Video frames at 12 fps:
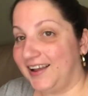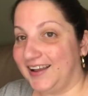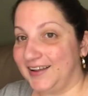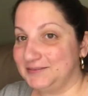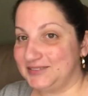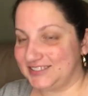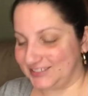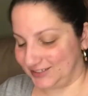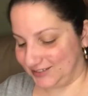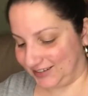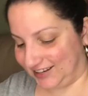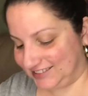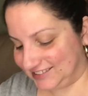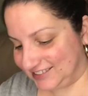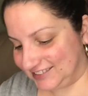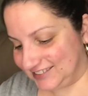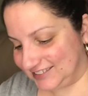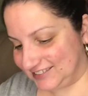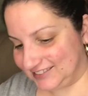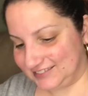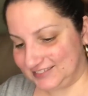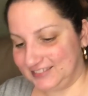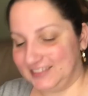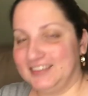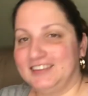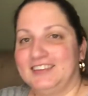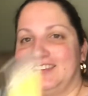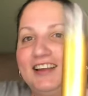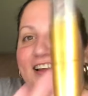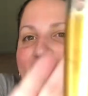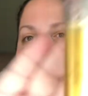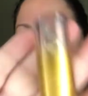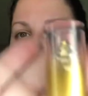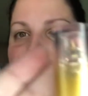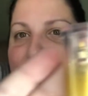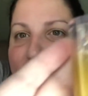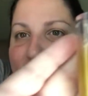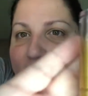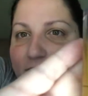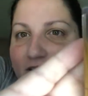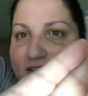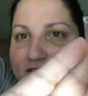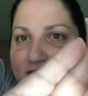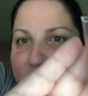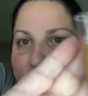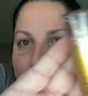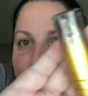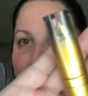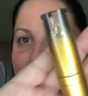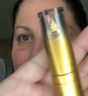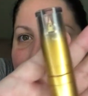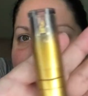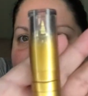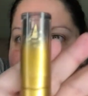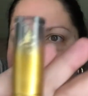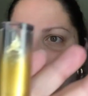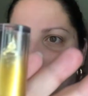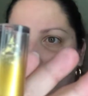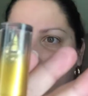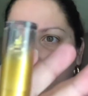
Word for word: I'm so, I just, I love mystery boxes. But anyway, this is what he